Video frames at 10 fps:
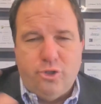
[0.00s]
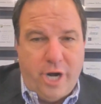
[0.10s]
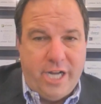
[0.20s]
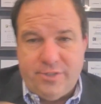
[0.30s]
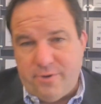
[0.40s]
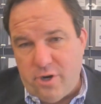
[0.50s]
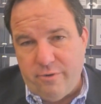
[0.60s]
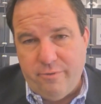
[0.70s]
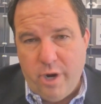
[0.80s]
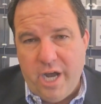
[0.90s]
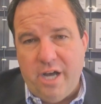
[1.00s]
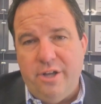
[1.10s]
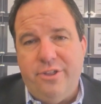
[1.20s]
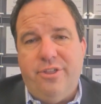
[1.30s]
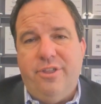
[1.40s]
transfer of
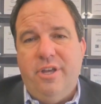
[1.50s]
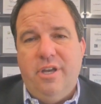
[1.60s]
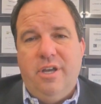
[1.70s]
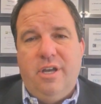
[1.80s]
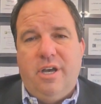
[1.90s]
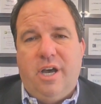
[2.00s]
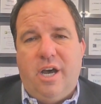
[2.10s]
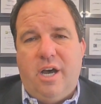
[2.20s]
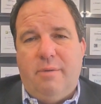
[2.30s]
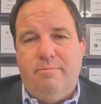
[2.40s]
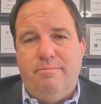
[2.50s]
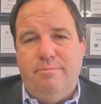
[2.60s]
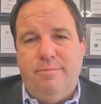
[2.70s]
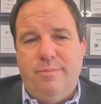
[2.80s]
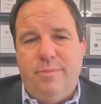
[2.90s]
wealth,
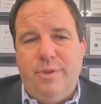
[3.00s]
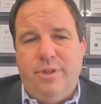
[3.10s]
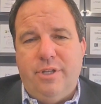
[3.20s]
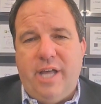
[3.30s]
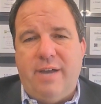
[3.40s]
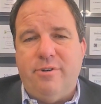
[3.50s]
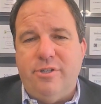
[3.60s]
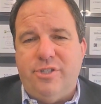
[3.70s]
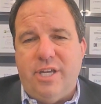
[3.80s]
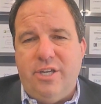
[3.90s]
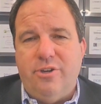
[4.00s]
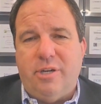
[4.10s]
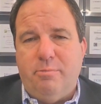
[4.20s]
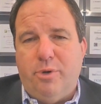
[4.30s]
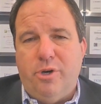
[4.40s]
the levers that you
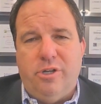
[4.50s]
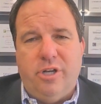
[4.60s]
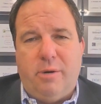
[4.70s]
can pull